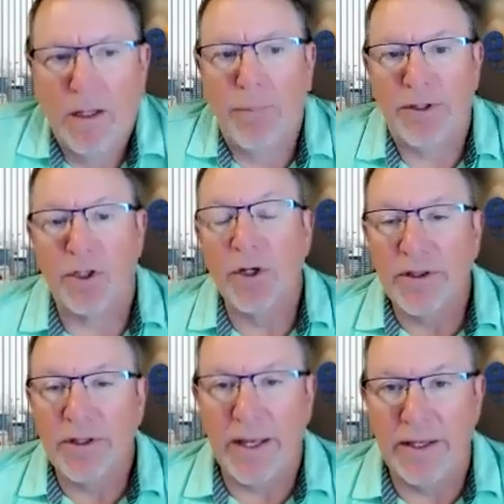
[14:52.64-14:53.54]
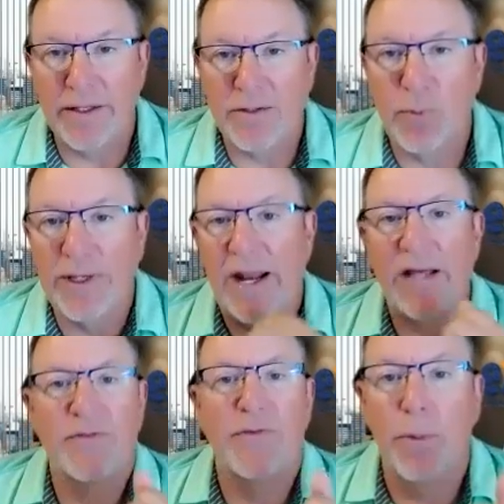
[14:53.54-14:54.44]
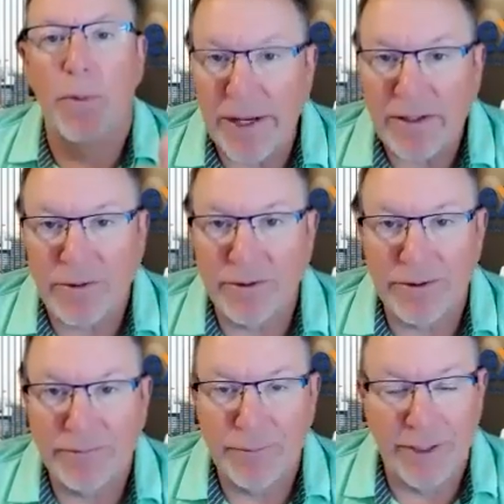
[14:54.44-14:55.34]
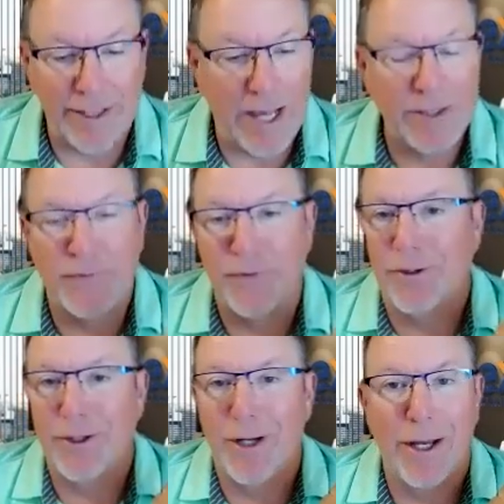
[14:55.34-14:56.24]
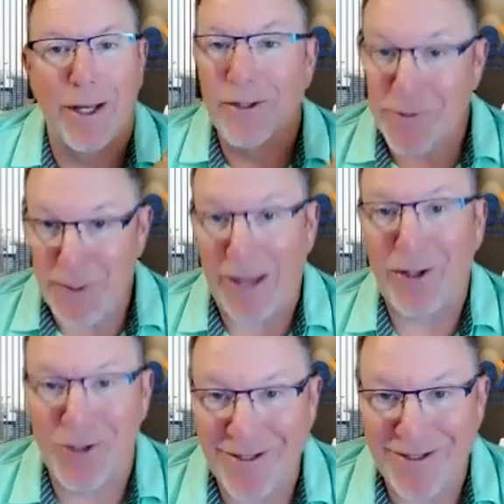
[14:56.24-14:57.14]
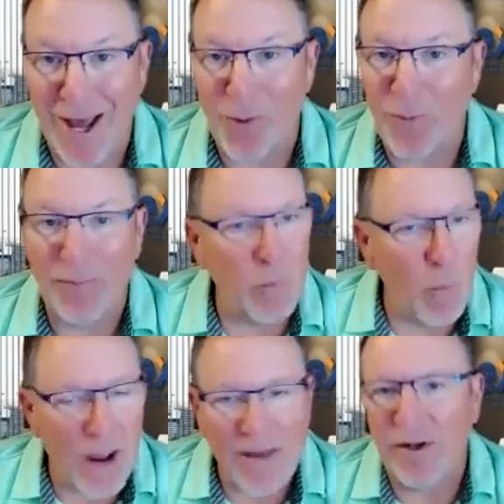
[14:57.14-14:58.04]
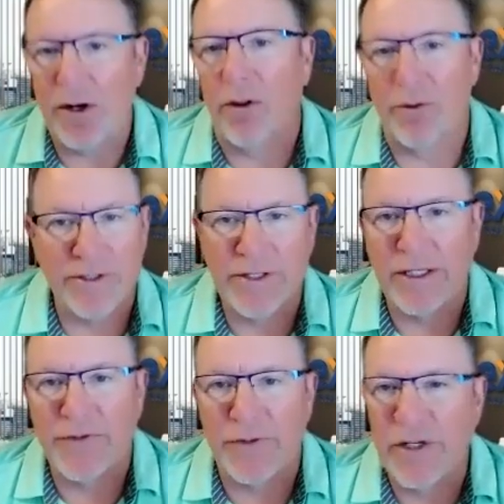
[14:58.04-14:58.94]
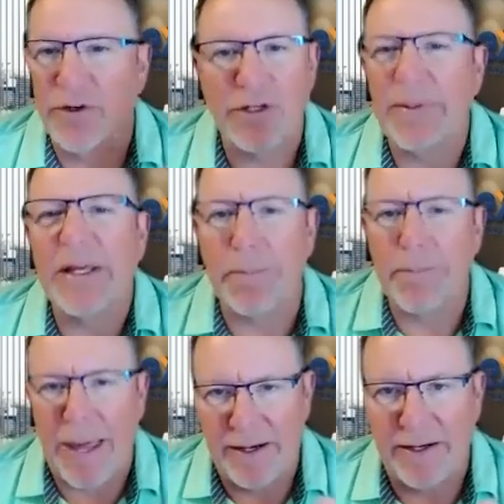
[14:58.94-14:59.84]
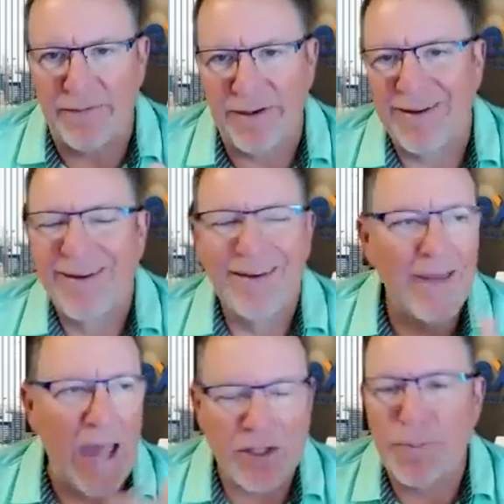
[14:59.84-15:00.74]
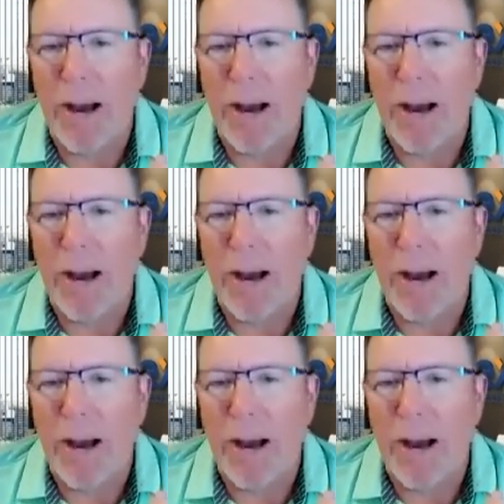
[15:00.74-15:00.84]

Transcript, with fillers: But the good thing is we could ask for appraisals. We could ask for inspections now. We've been waiving all those things for years to be competitive, and cash